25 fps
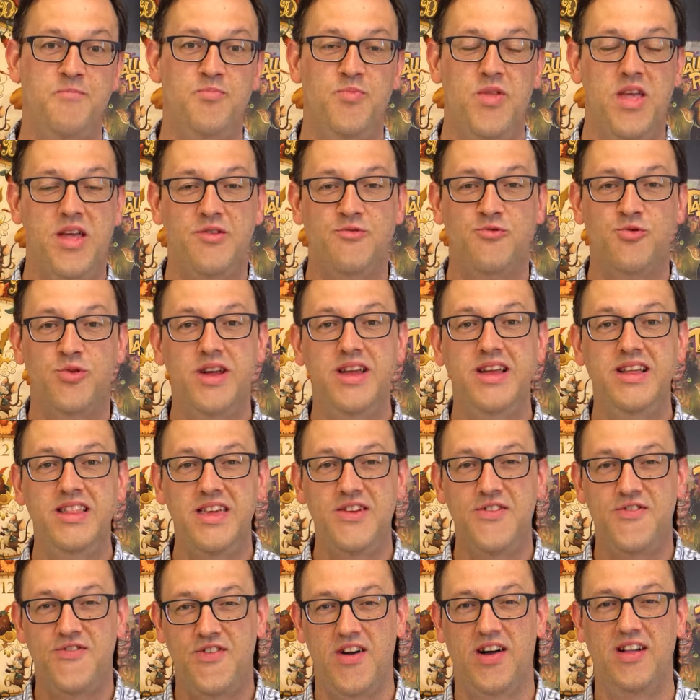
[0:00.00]
It
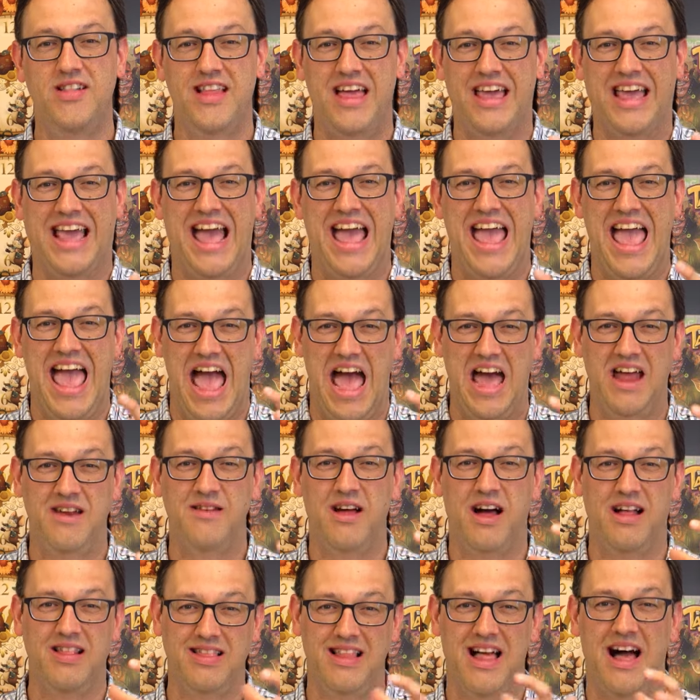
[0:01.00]
really felt like I had
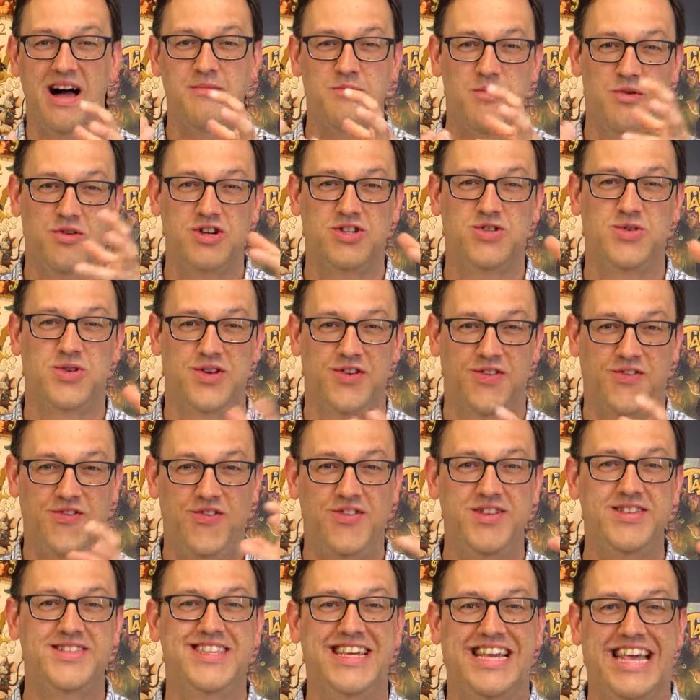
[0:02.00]
a lot more sort of
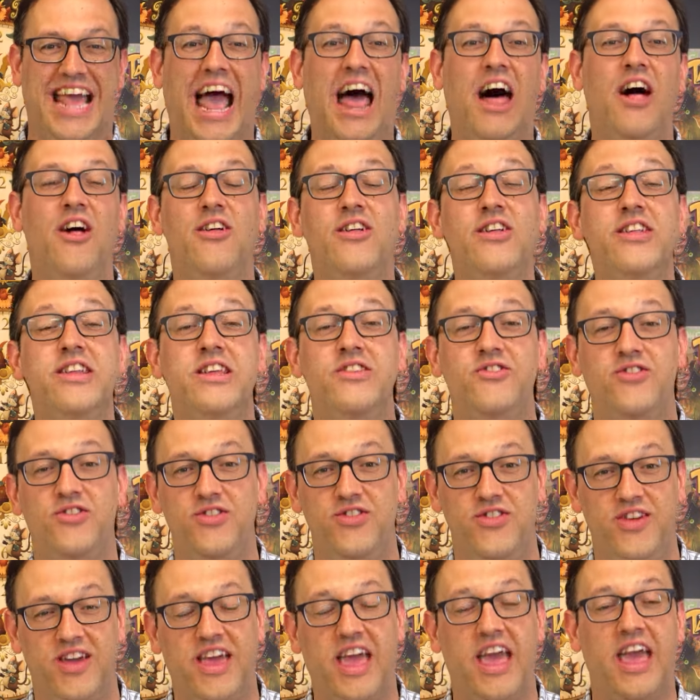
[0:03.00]
physicality to
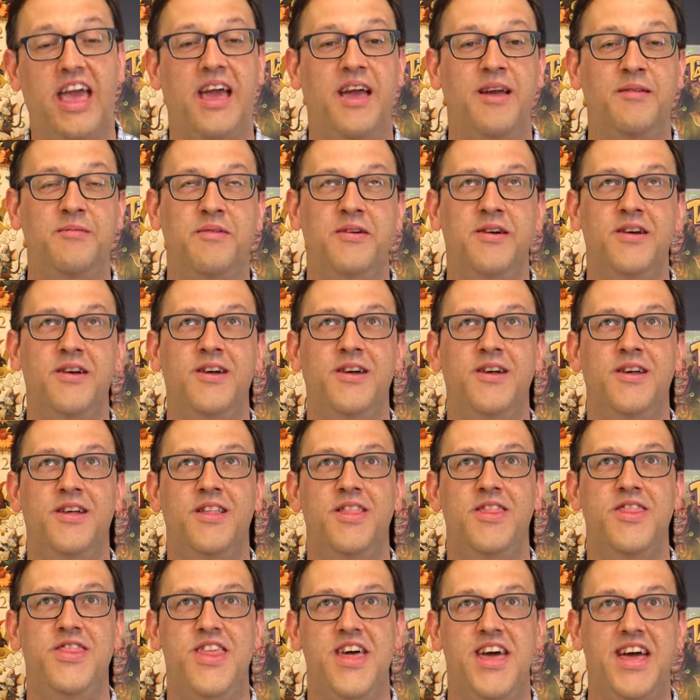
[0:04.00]
the game
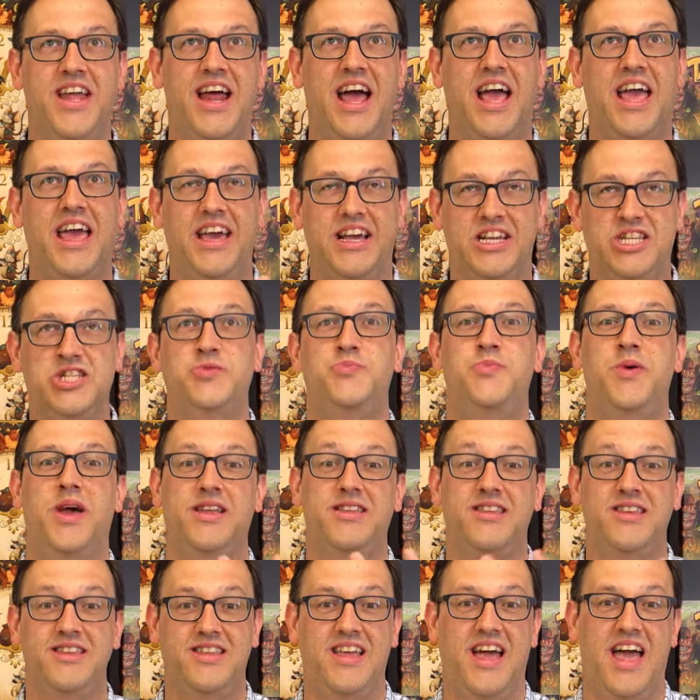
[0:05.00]
than I
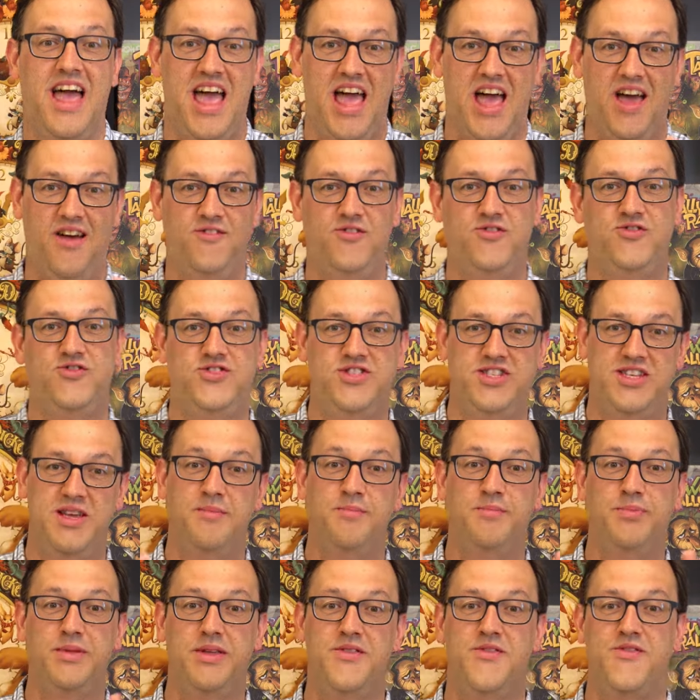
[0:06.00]
expected to have
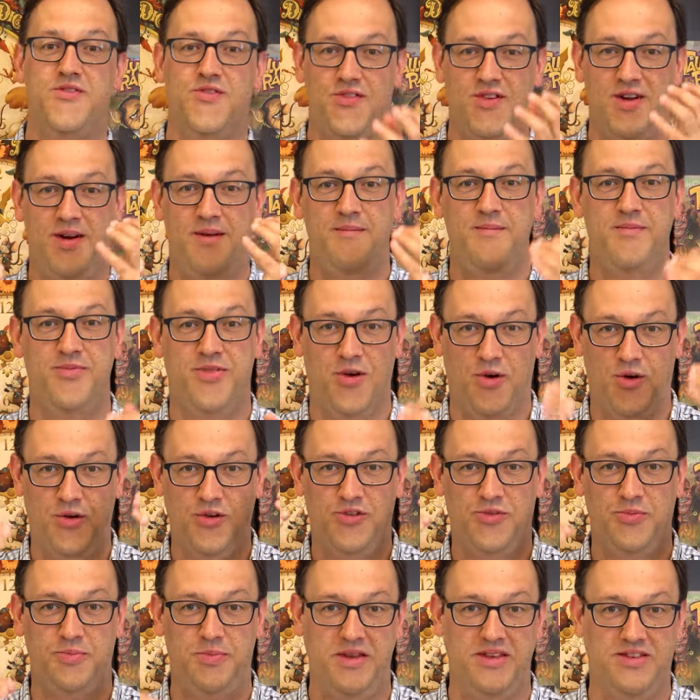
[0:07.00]
simply from
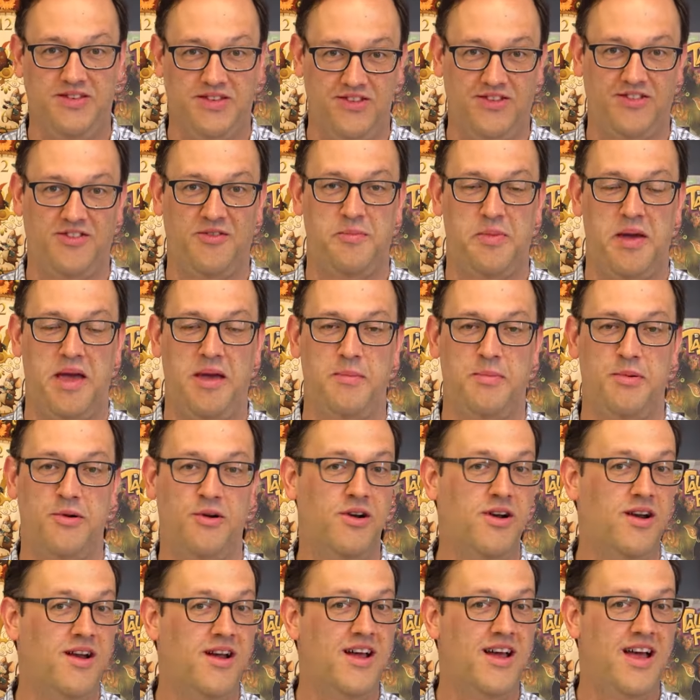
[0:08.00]
those pieces of
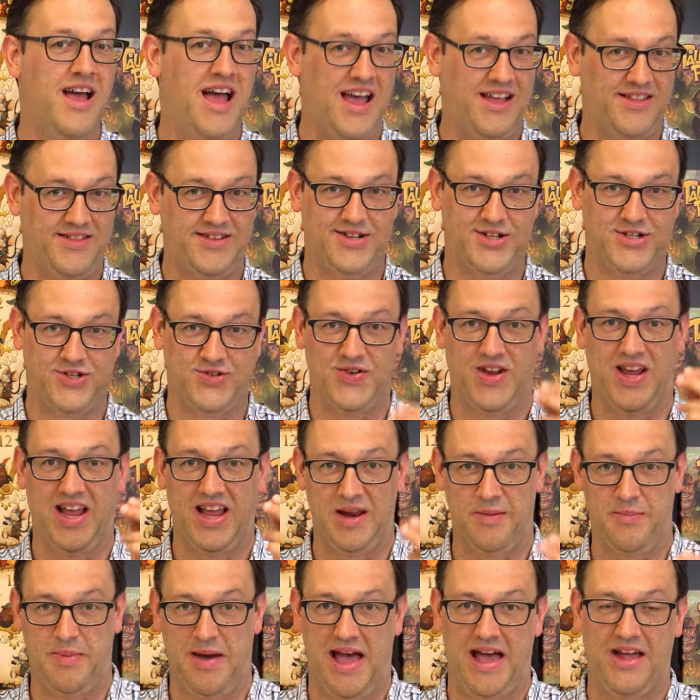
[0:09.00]
paper and the string and
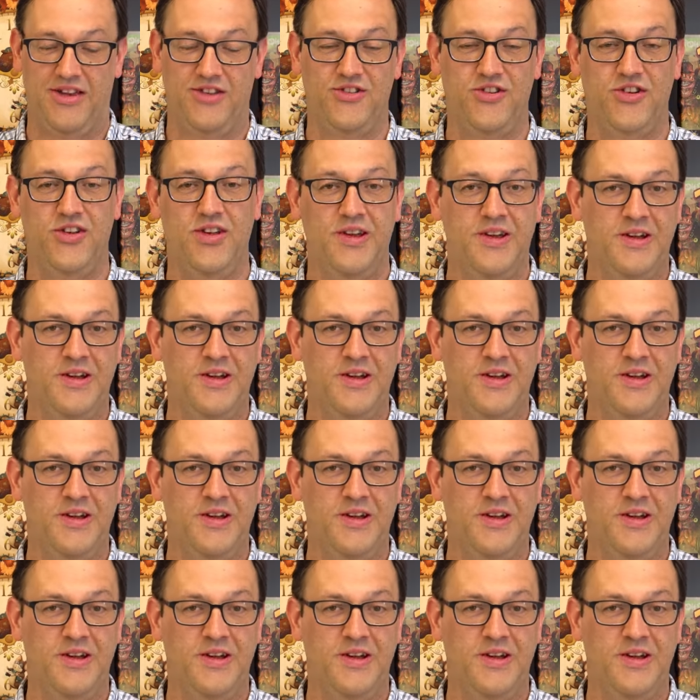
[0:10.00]
a patch.